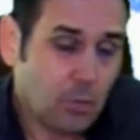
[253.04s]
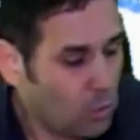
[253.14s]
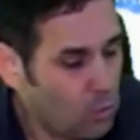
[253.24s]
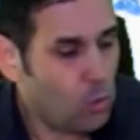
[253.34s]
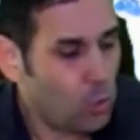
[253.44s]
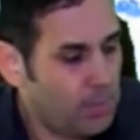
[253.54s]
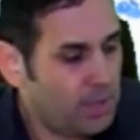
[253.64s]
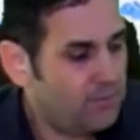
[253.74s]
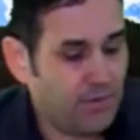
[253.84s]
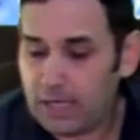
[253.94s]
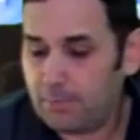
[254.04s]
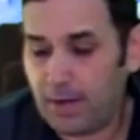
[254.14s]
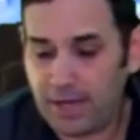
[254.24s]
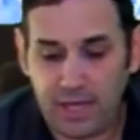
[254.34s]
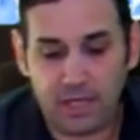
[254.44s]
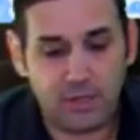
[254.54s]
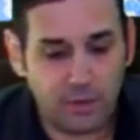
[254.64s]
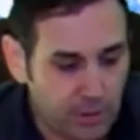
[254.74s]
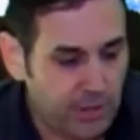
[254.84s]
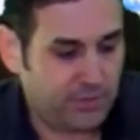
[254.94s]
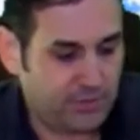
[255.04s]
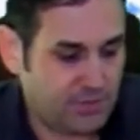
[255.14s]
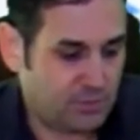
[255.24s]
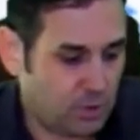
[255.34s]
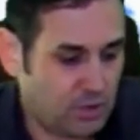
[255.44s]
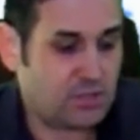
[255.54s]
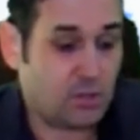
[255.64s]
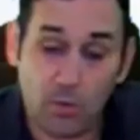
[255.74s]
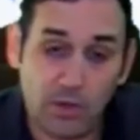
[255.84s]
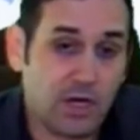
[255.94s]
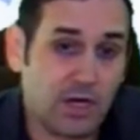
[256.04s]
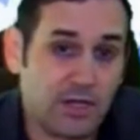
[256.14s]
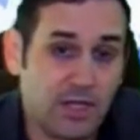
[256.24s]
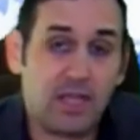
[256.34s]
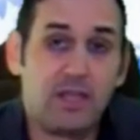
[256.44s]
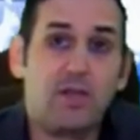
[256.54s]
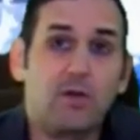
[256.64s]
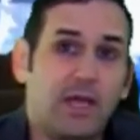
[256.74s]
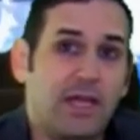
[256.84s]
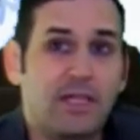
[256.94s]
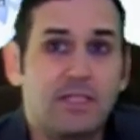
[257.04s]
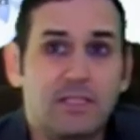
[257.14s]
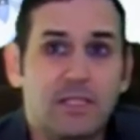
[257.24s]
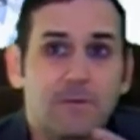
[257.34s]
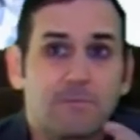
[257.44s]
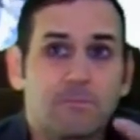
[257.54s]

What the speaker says: Well, we've been invaded by alien grays, is what's going on. Alien grays,